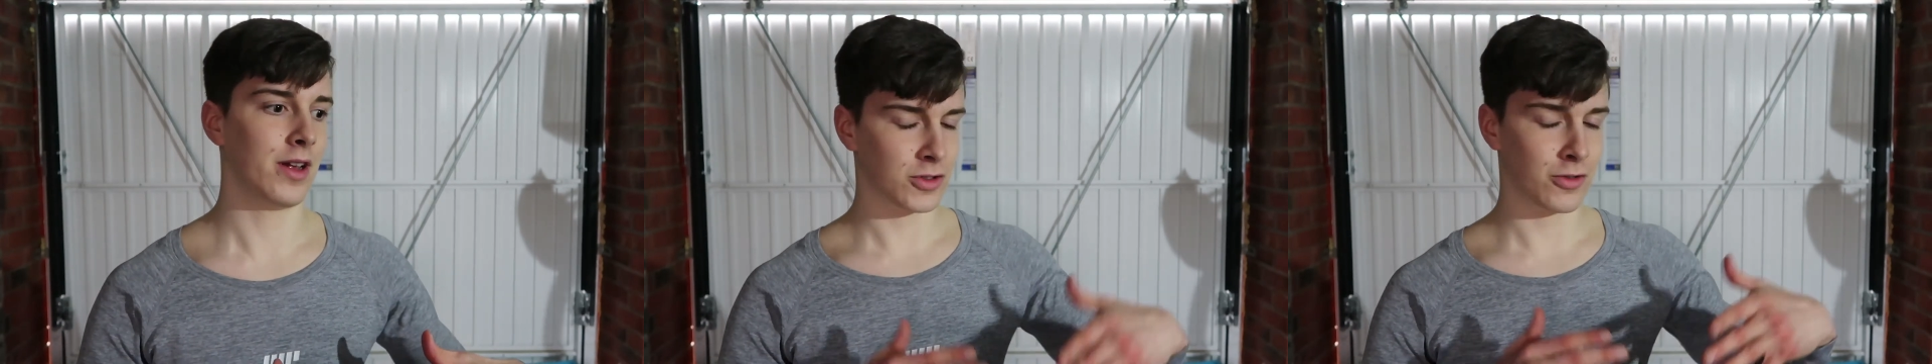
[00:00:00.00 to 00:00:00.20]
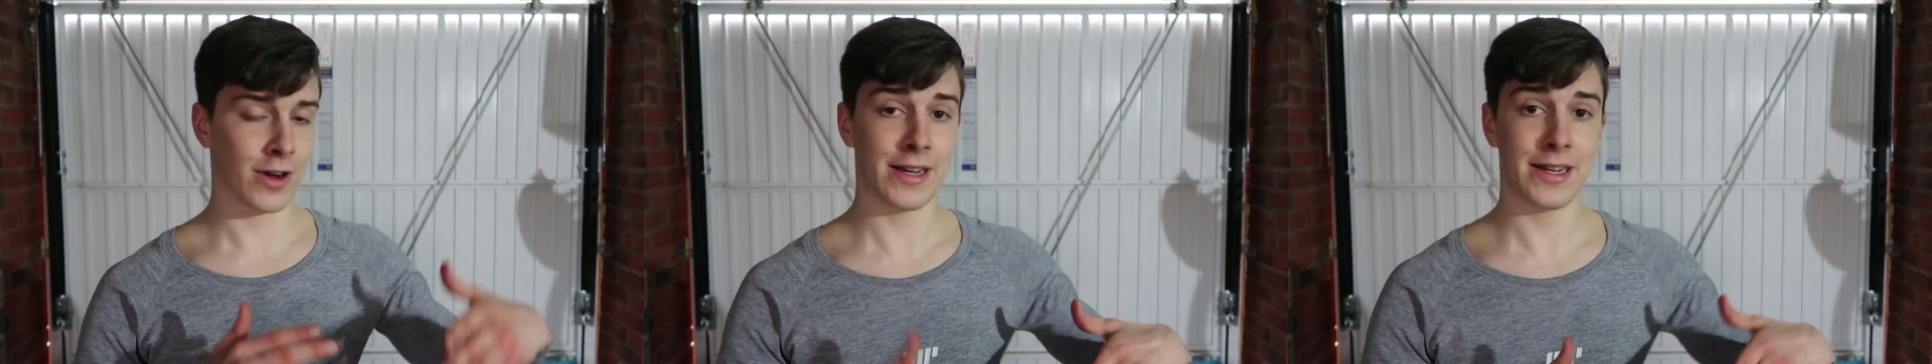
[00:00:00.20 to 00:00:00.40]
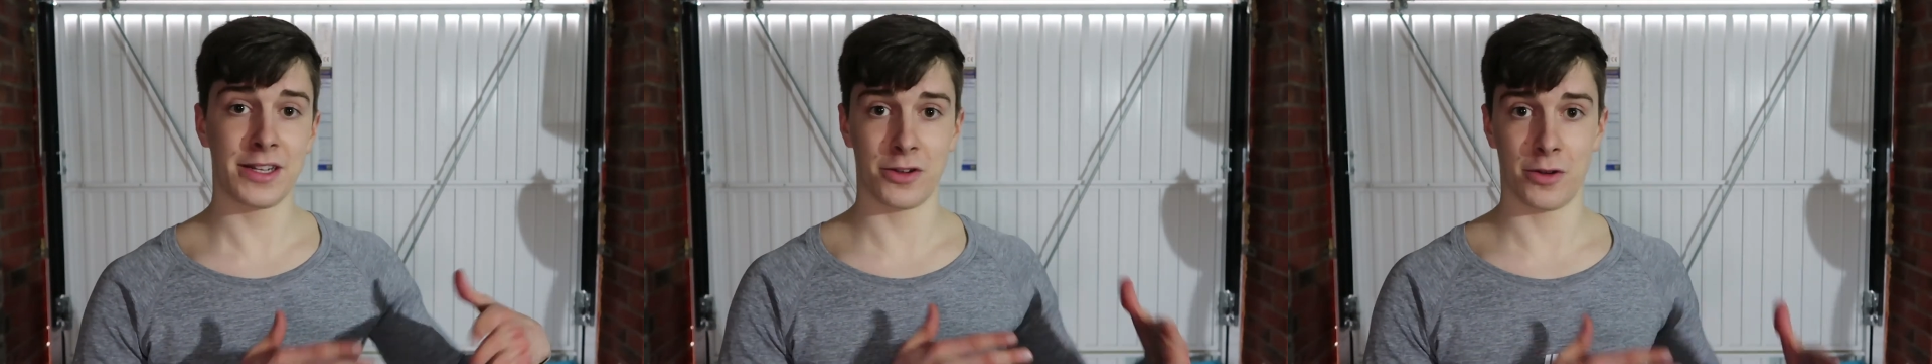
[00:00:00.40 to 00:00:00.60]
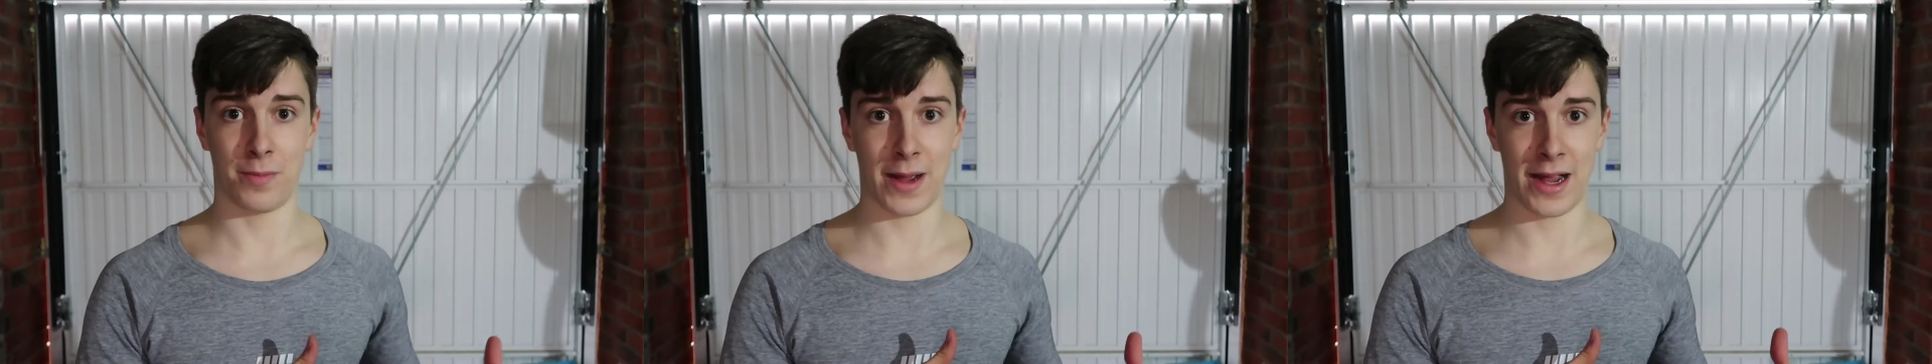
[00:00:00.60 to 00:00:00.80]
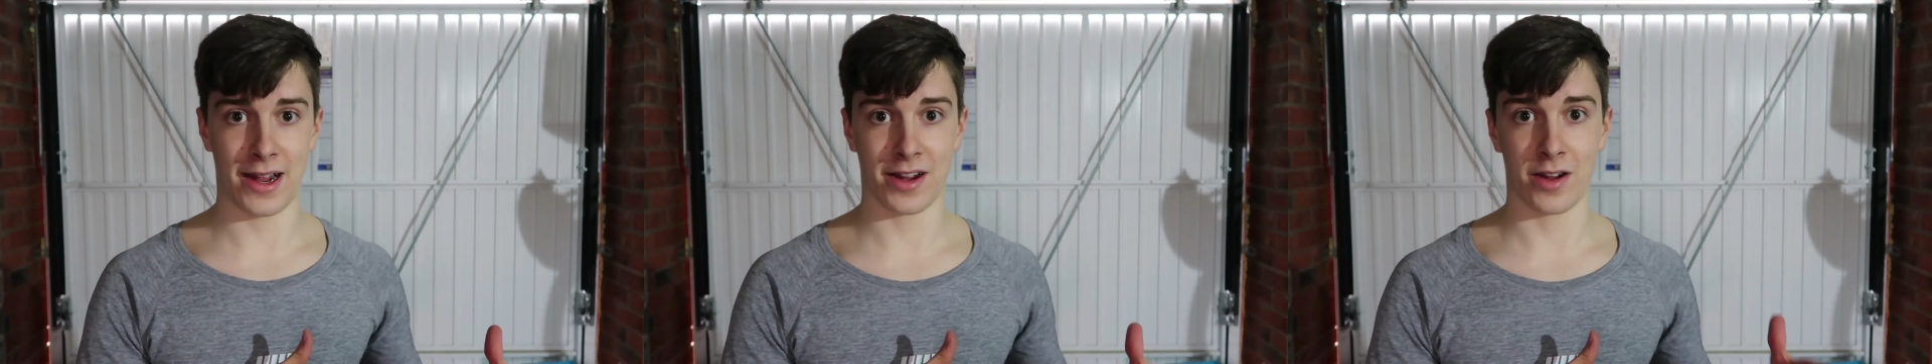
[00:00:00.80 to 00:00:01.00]
training your
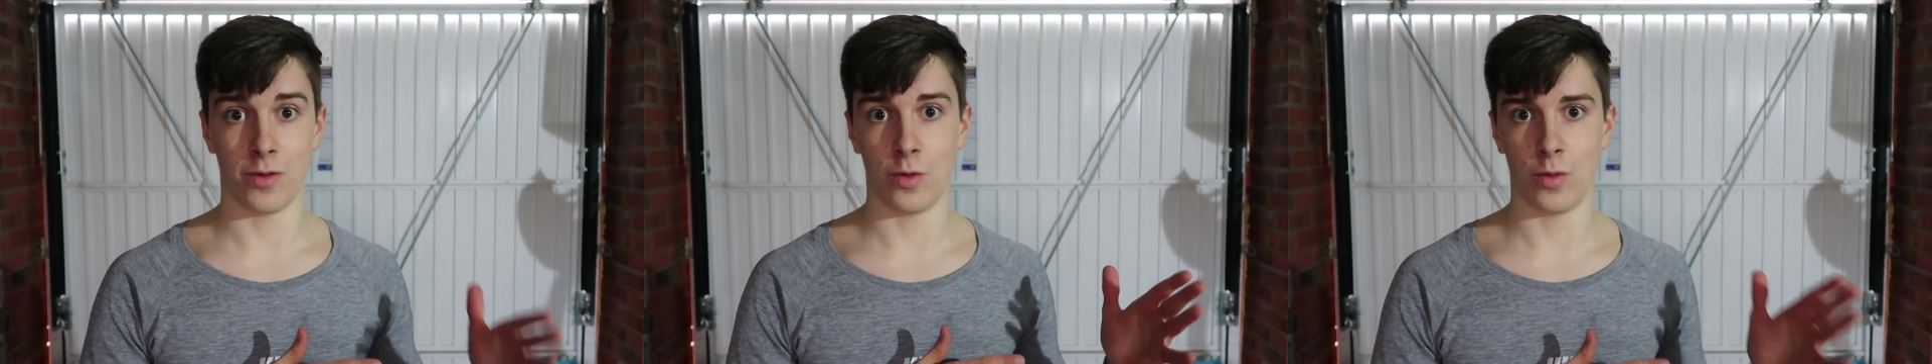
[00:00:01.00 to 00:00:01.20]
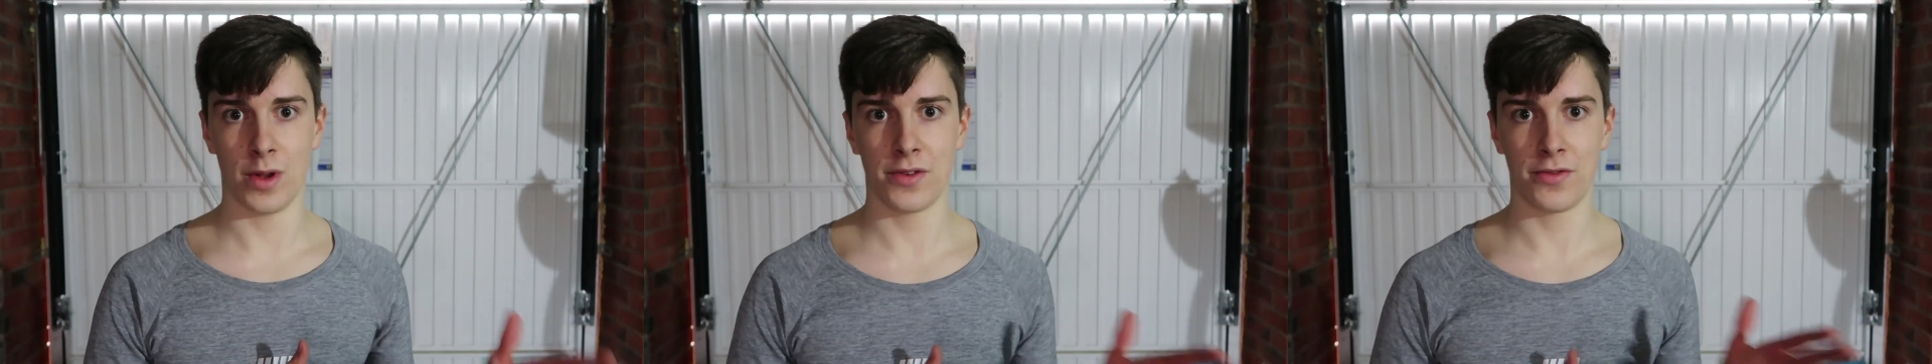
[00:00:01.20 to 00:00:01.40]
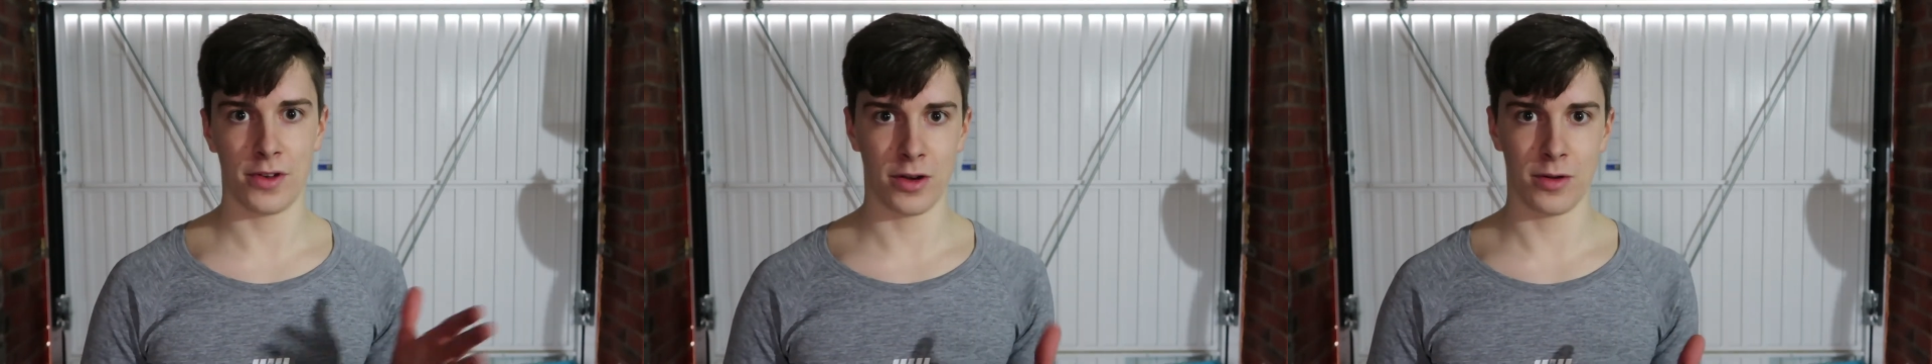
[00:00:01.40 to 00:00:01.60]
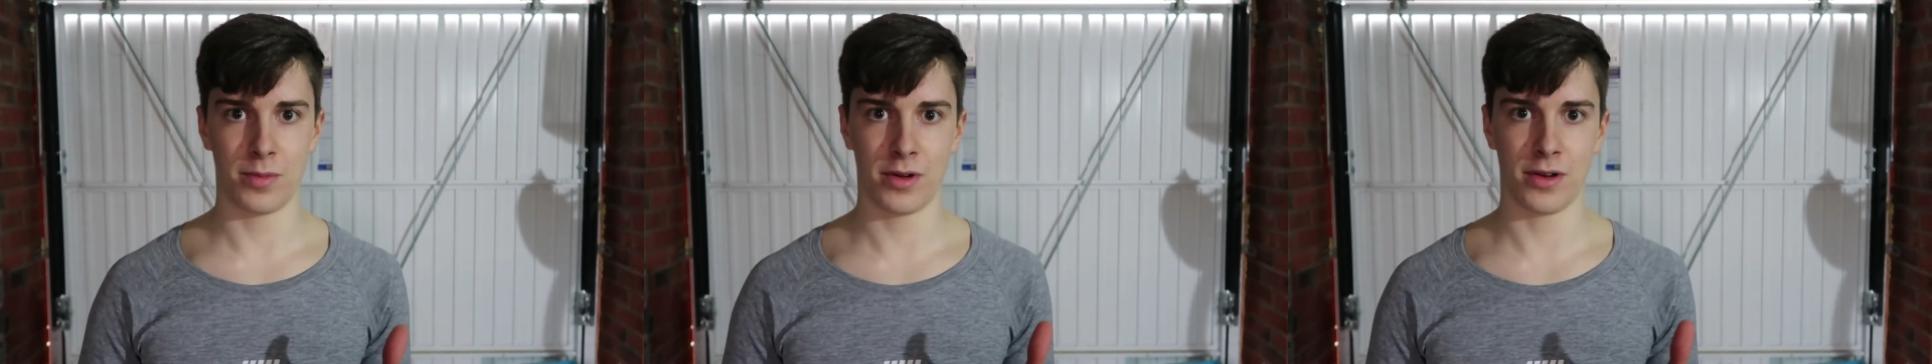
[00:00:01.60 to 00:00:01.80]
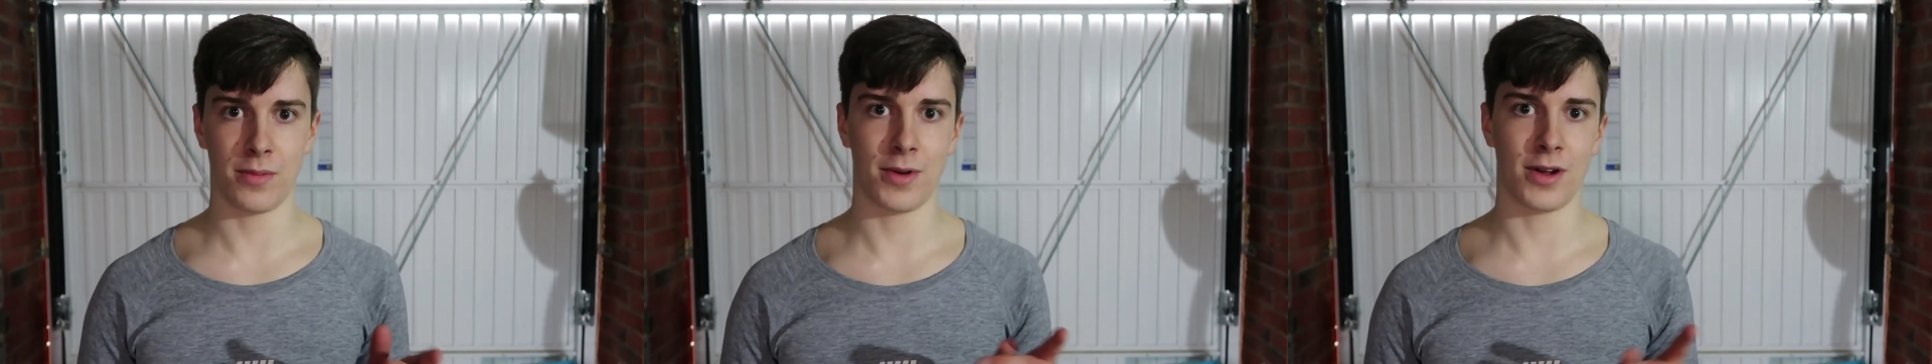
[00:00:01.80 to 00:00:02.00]
back with no
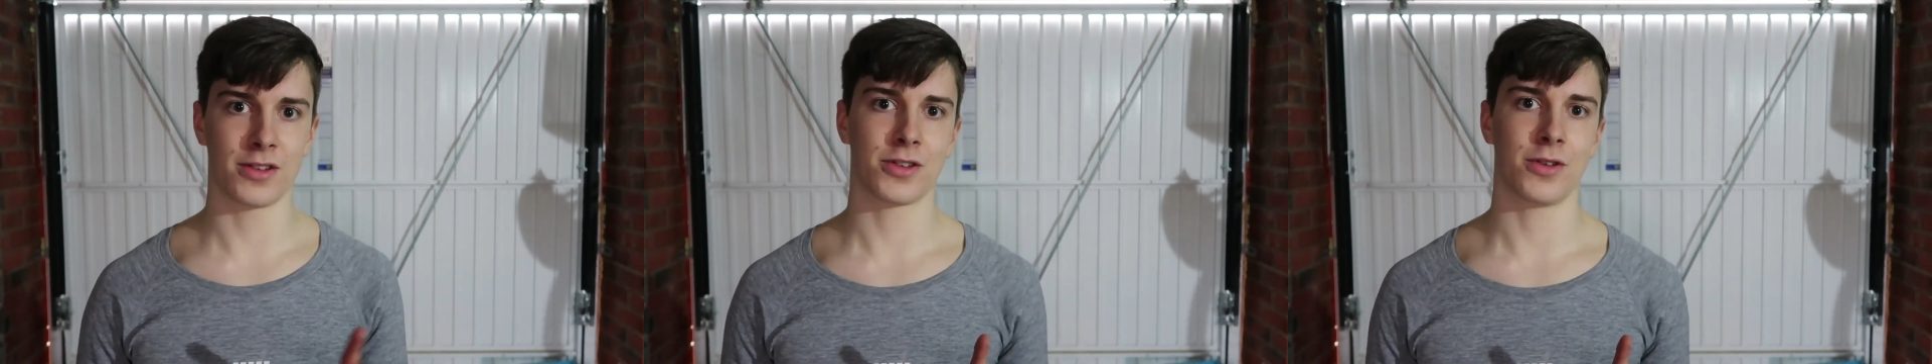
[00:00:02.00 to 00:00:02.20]
pull-up bar,